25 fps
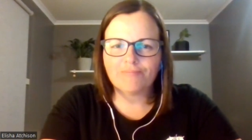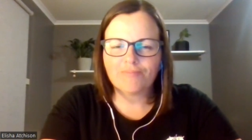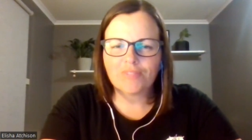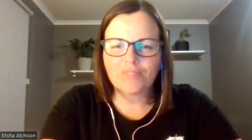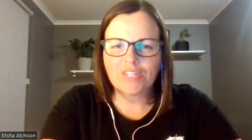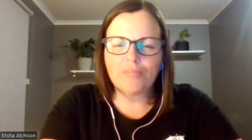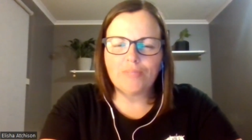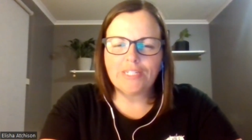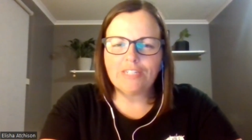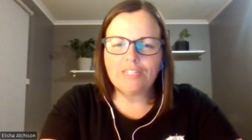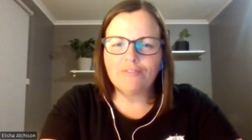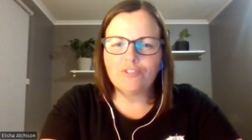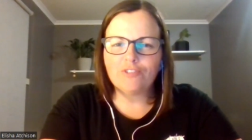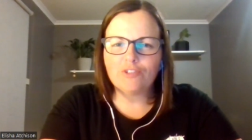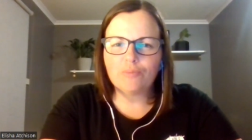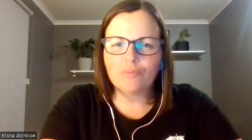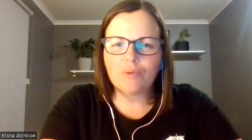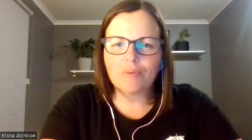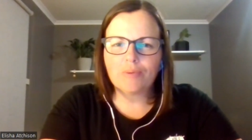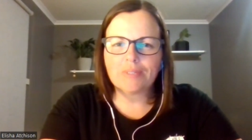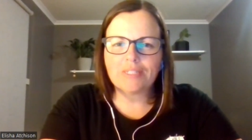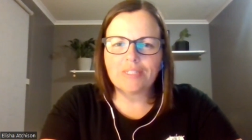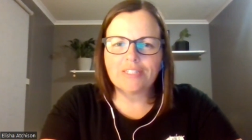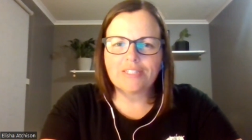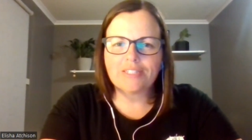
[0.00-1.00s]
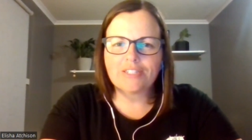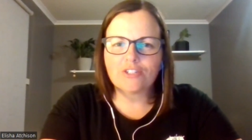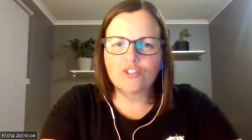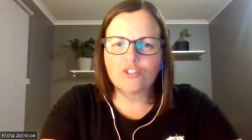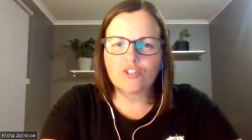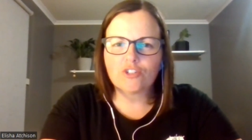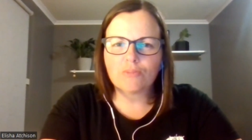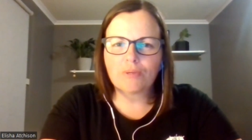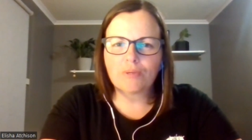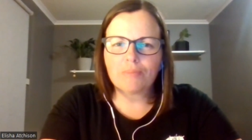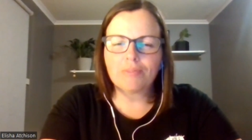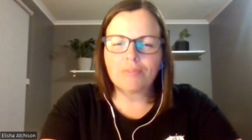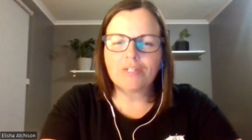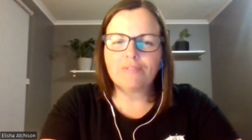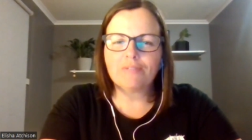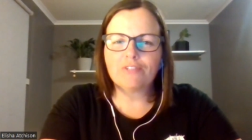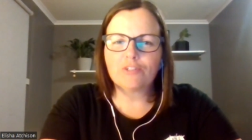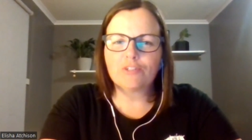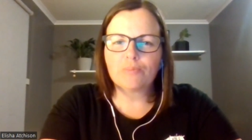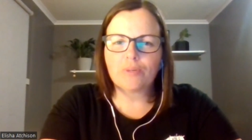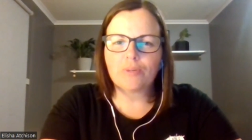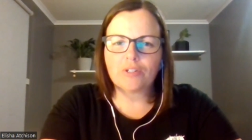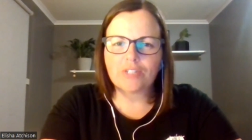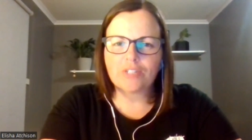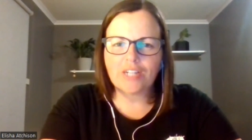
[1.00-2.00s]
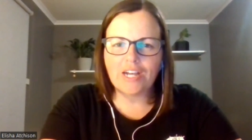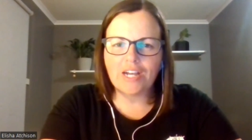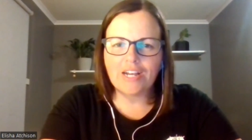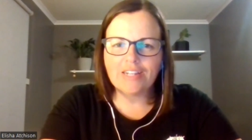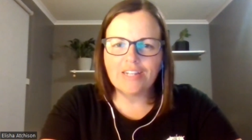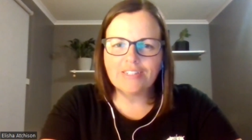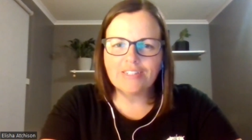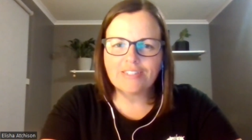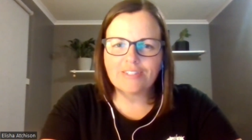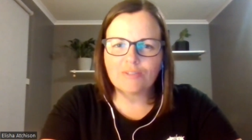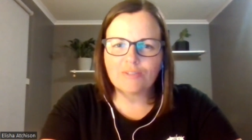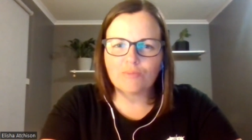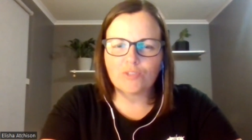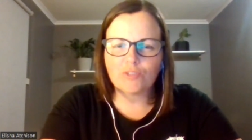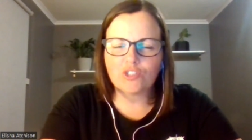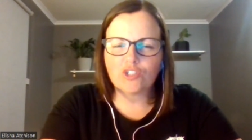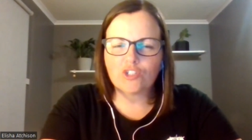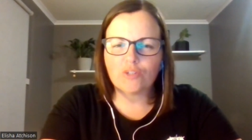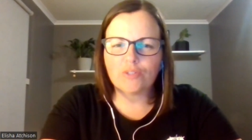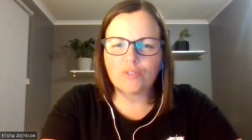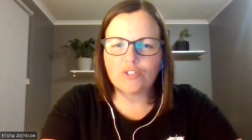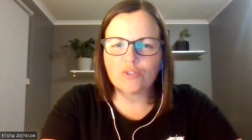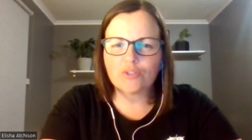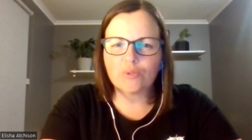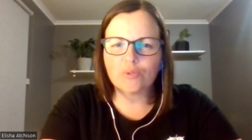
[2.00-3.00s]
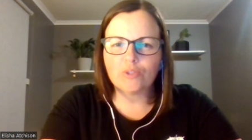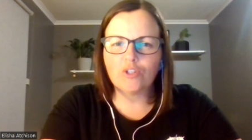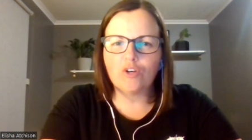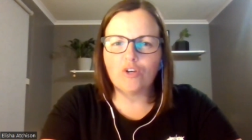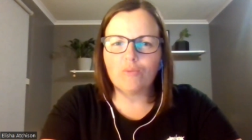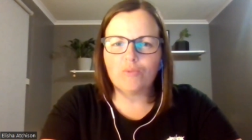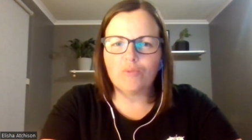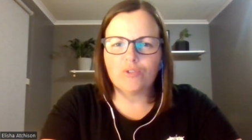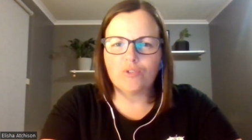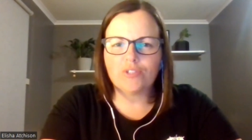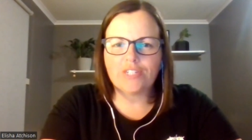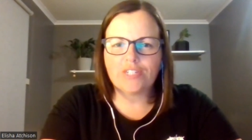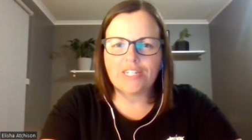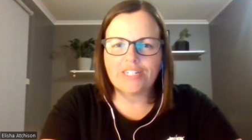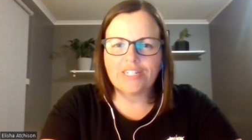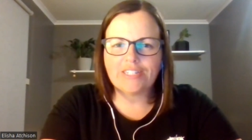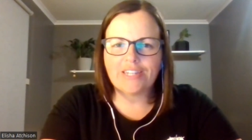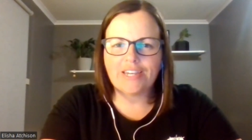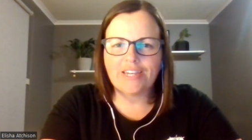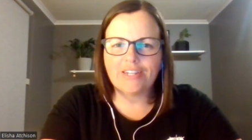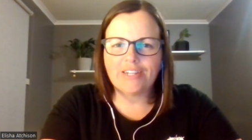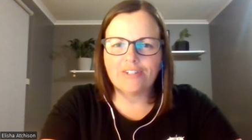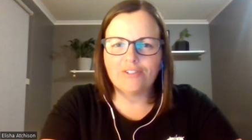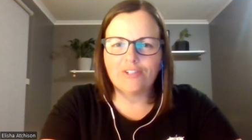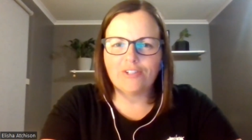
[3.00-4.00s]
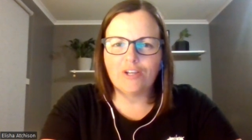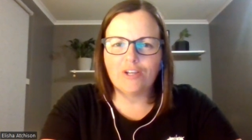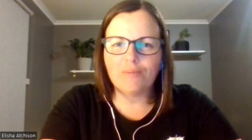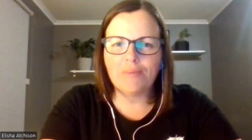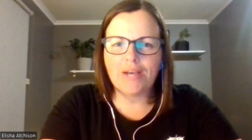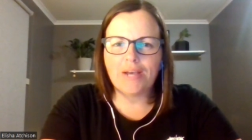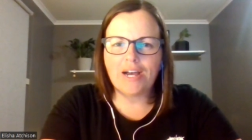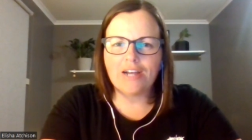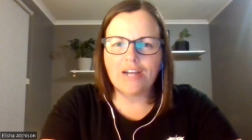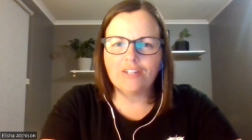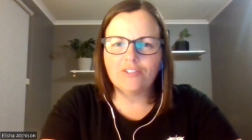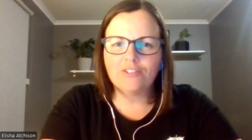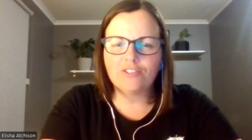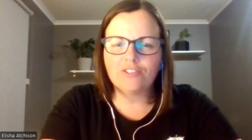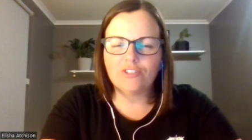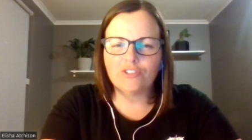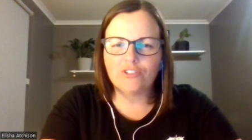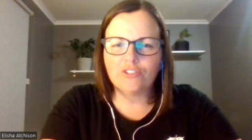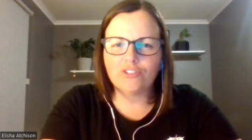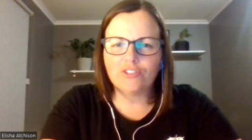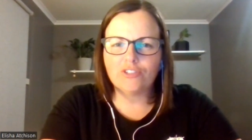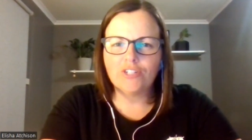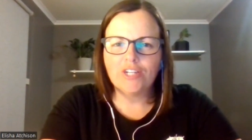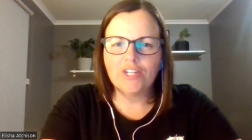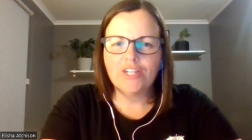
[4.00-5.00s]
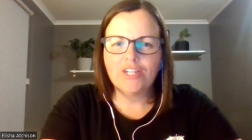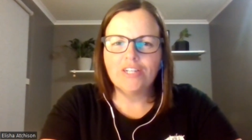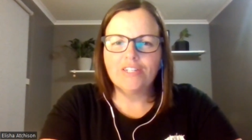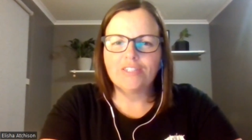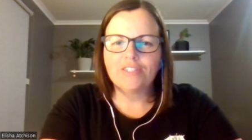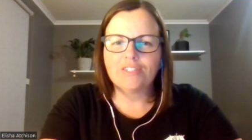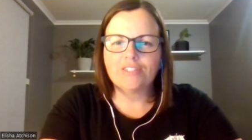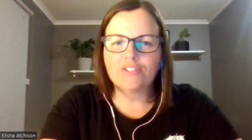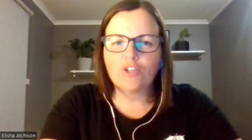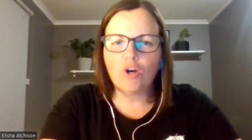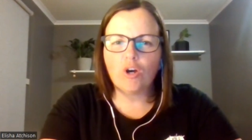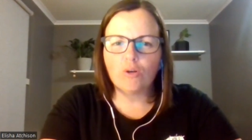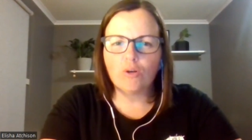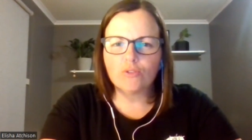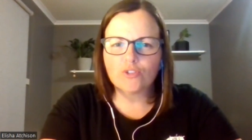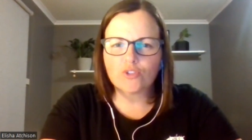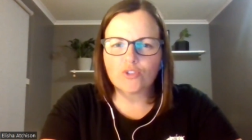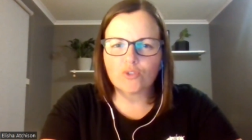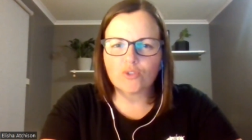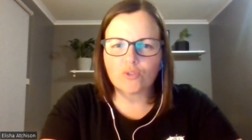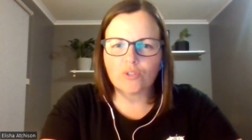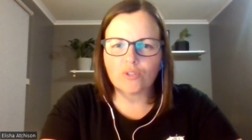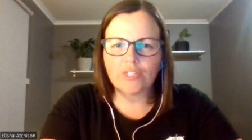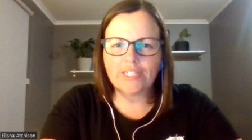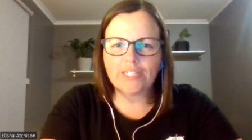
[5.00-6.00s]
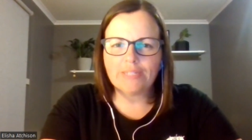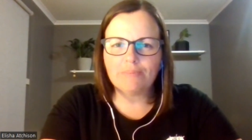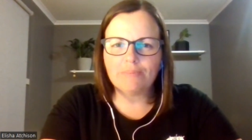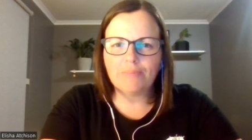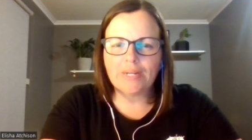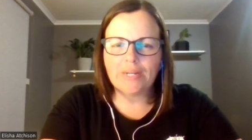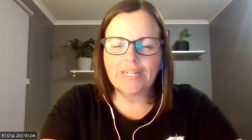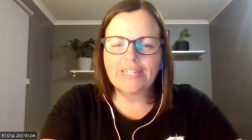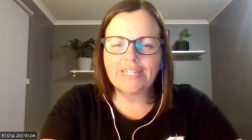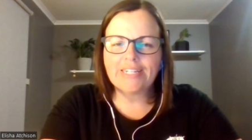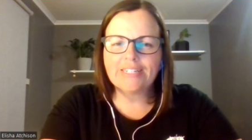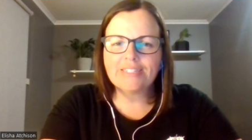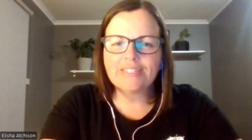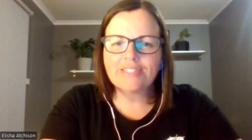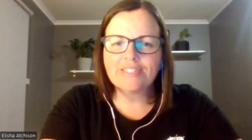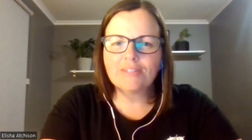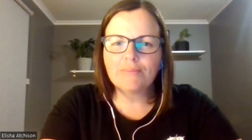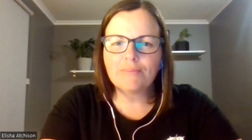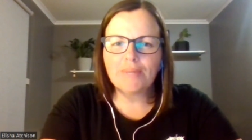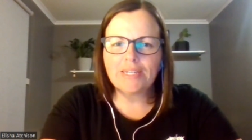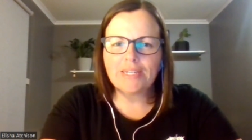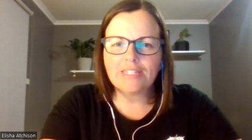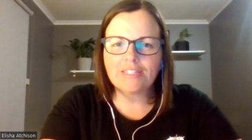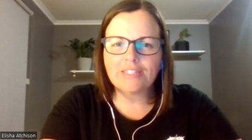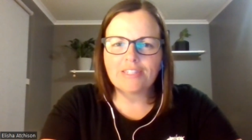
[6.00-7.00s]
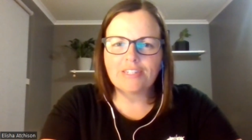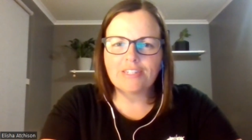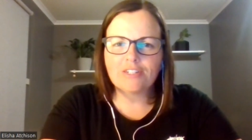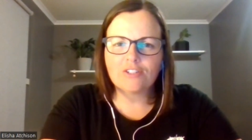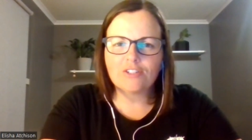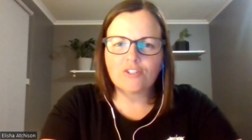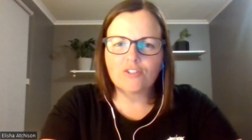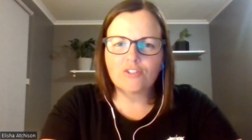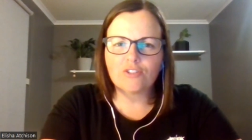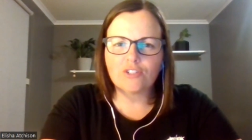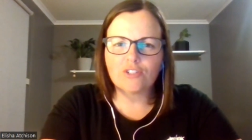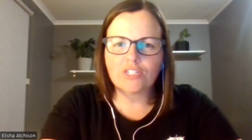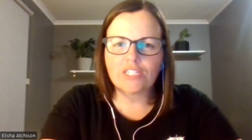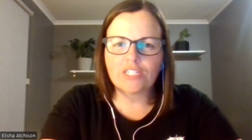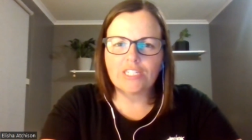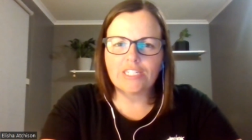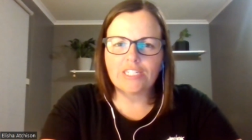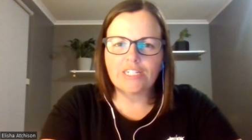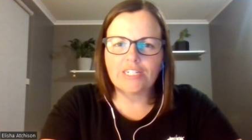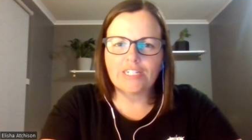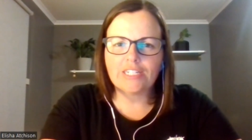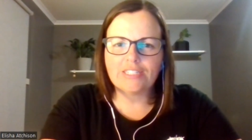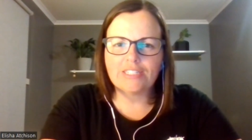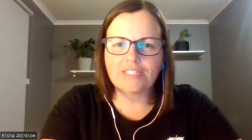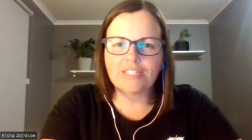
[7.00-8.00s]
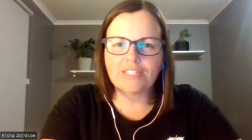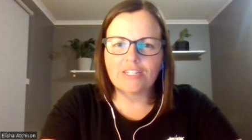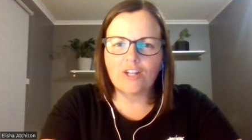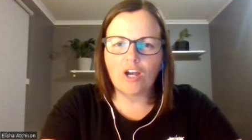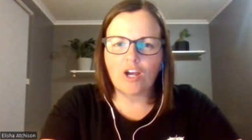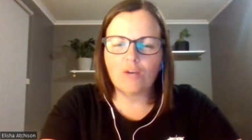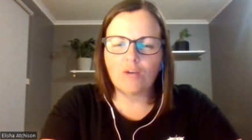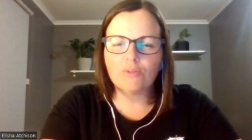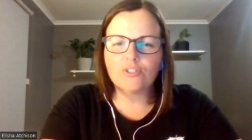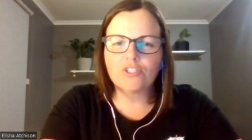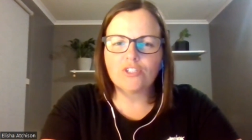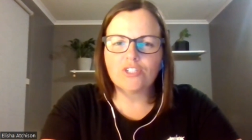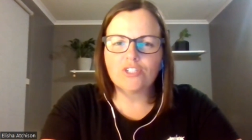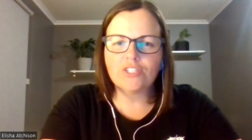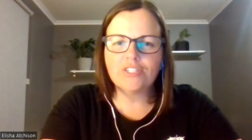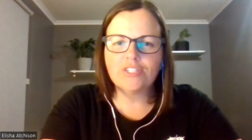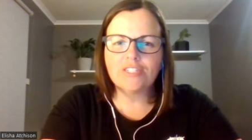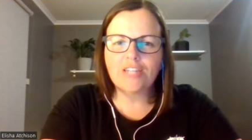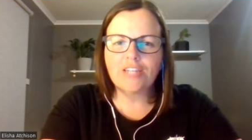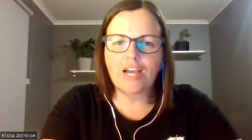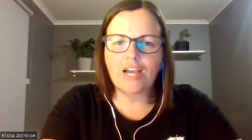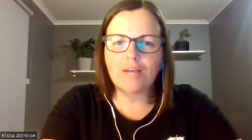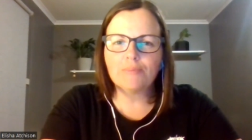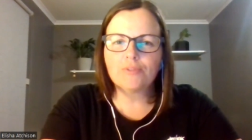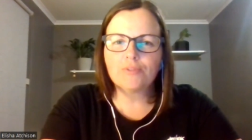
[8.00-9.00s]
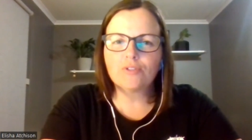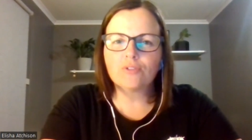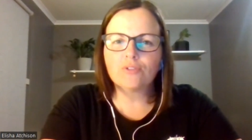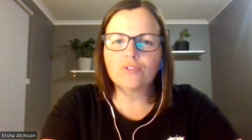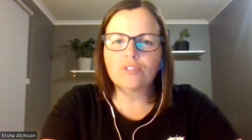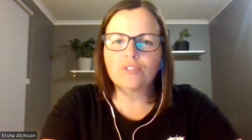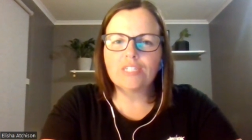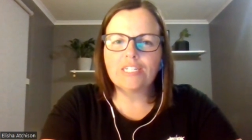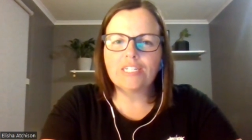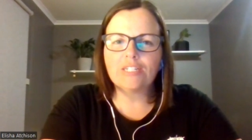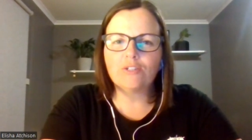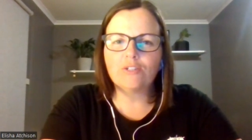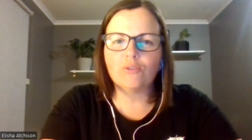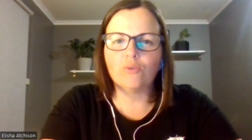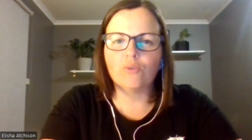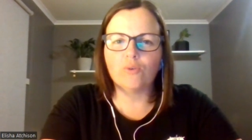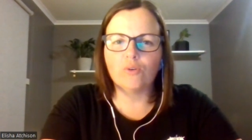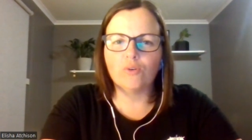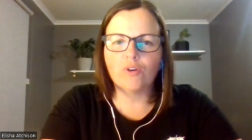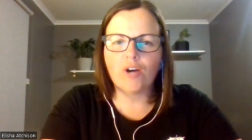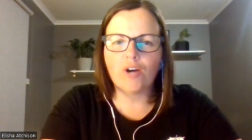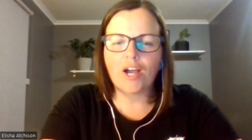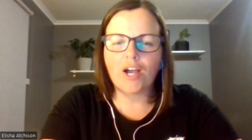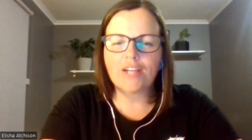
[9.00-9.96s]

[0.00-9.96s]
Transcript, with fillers: Or many of you probably listened to my previous podcasts, which go into a lot more detail about, you know, this whole story. But I guess the main thing to know here is that I was just absolutely in awe.